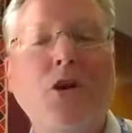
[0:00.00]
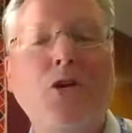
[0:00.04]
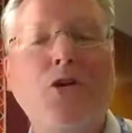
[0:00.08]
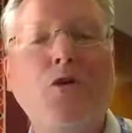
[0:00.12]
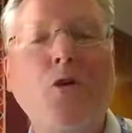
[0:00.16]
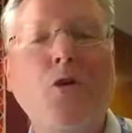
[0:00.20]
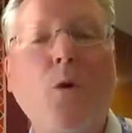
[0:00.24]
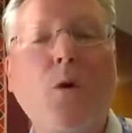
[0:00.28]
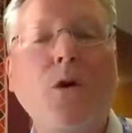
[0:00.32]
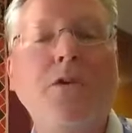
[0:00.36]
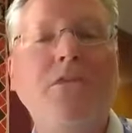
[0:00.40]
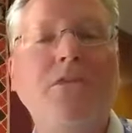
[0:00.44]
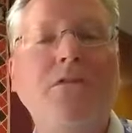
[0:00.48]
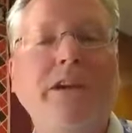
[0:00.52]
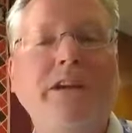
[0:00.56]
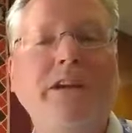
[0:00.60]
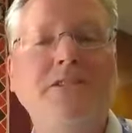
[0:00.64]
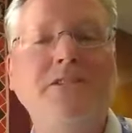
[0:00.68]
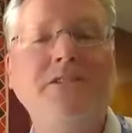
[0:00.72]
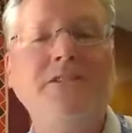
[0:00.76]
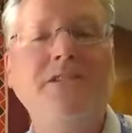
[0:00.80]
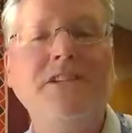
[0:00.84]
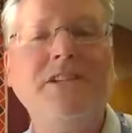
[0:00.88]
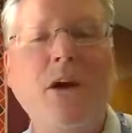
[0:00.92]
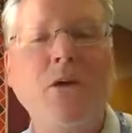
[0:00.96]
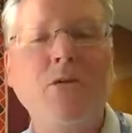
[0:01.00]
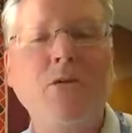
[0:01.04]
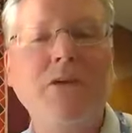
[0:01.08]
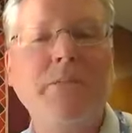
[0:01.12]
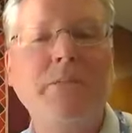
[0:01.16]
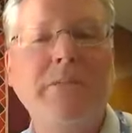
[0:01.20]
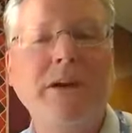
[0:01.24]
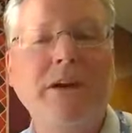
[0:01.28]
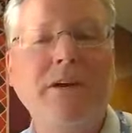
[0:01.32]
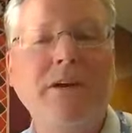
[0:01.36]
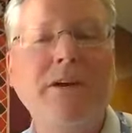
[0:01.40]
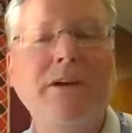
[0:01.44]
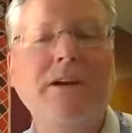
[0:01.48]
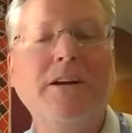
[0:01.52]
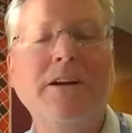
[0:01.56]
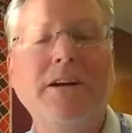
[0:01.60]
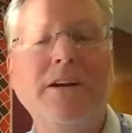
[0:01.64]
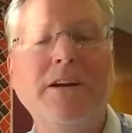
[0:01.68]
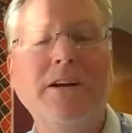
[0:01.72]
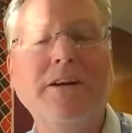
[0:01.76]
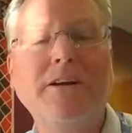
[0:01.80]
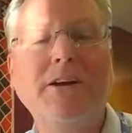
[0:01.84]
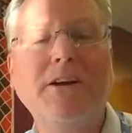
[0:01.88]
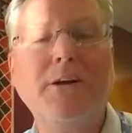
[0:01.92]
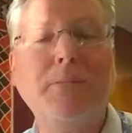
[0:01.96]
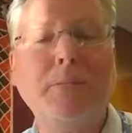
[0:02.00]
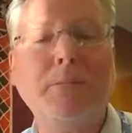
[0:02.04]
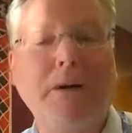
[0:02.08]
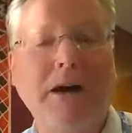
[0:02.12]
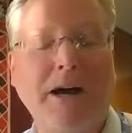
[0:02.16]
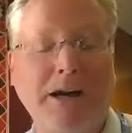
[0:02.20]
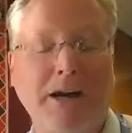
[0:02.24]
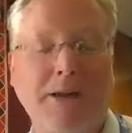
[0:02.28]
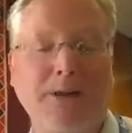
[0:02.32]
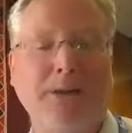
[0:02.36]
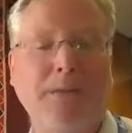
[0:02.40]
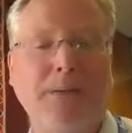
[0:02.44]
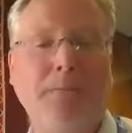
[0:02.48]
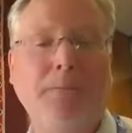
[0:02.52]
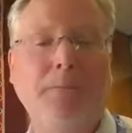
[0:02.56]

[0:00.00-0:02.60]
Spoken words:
North and South America combined.